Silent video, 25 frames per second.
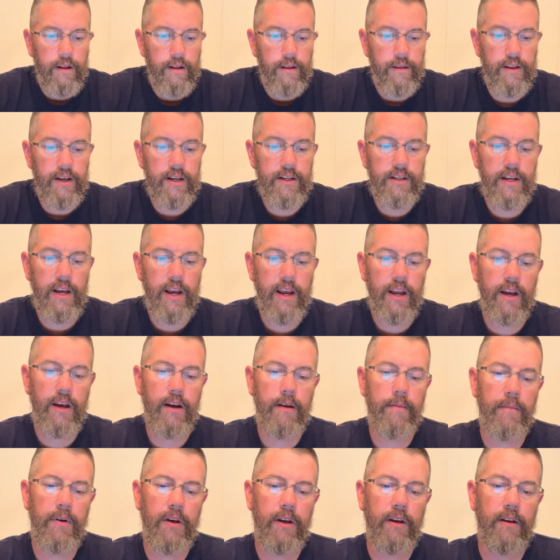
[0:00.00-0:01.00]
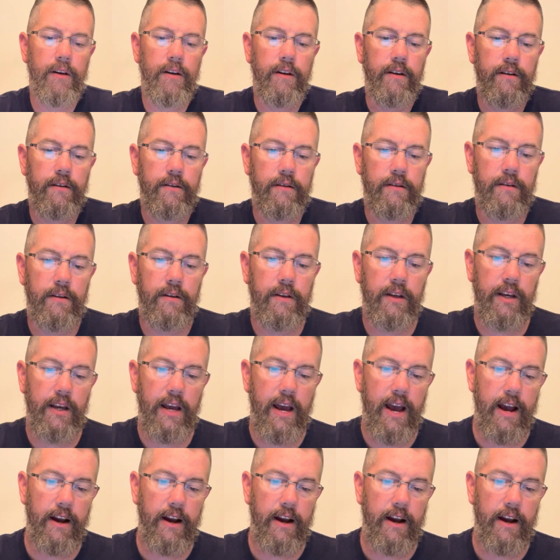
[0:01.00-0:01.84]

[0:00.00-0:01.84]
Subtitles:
This ham is the